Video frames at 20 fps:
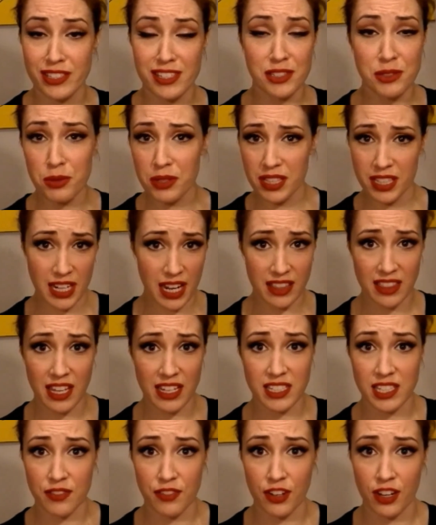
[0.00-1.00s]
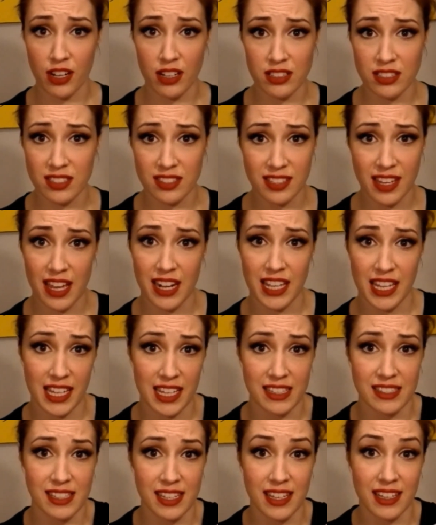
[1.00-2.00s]
It's really not that difficult. It's kind of
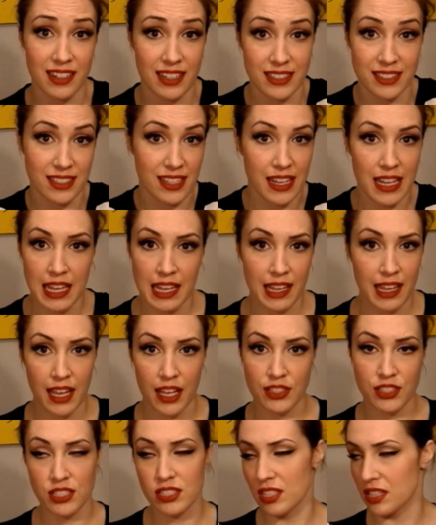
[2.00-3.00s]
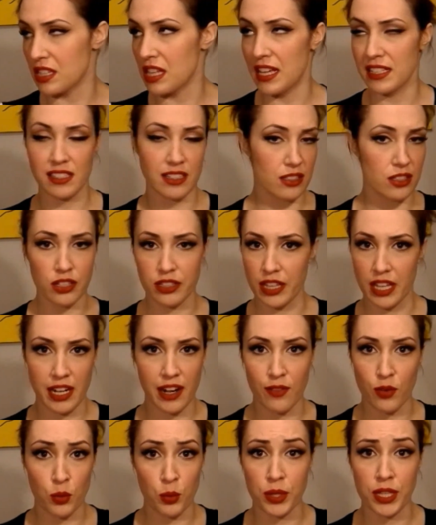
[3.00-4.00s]
easy, and it's just a classic look that
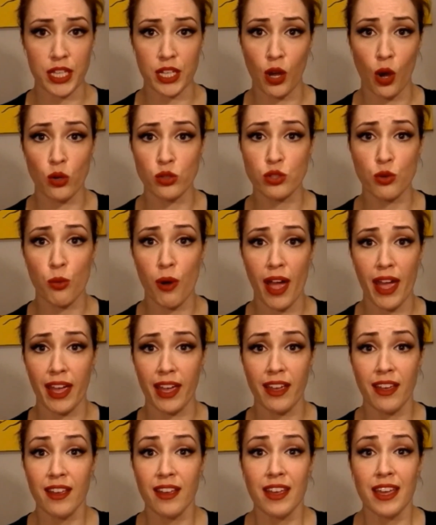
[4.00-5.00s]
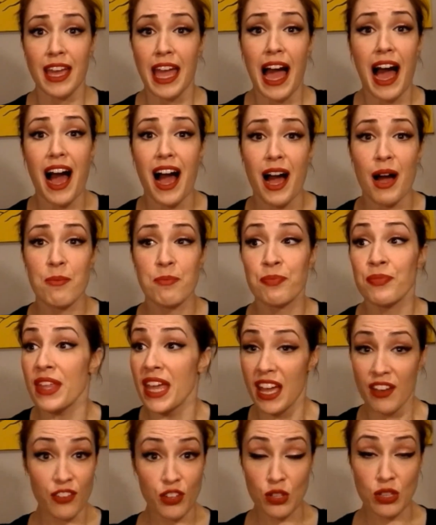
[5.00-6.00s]
never really goes away.
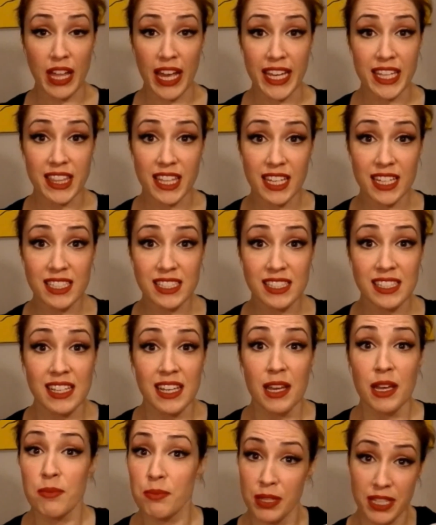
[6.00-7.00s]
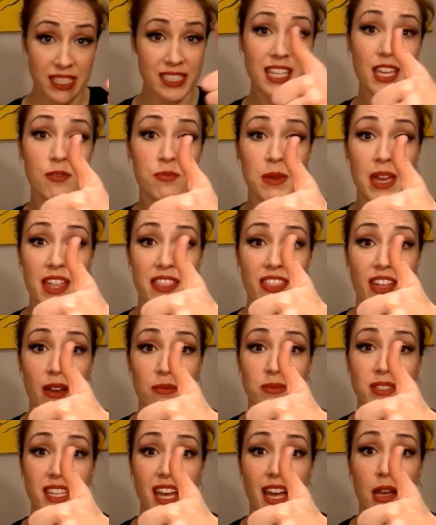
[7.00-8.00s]
If you like this, please give me a
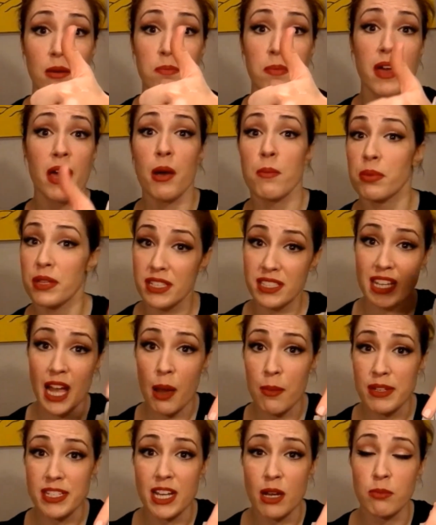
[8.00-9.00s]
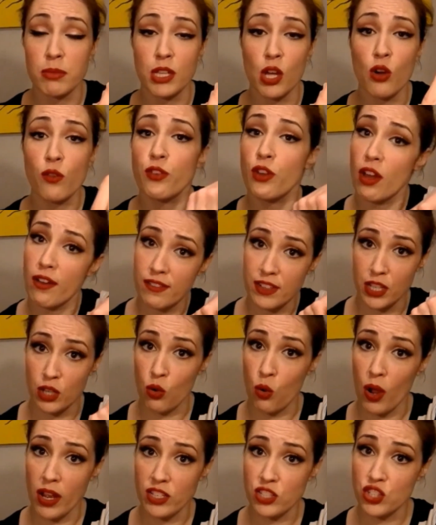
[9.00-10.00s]
thumbs up. Please comment down below if you have any
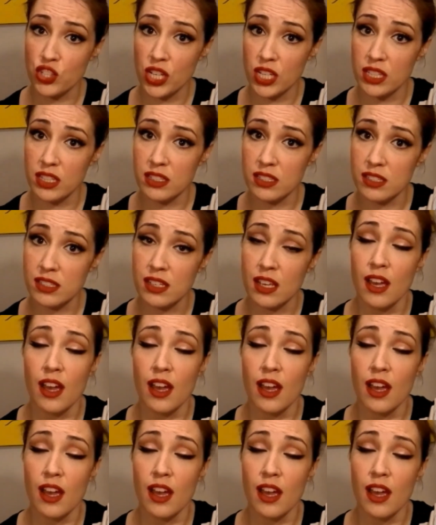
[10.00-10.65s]
questions.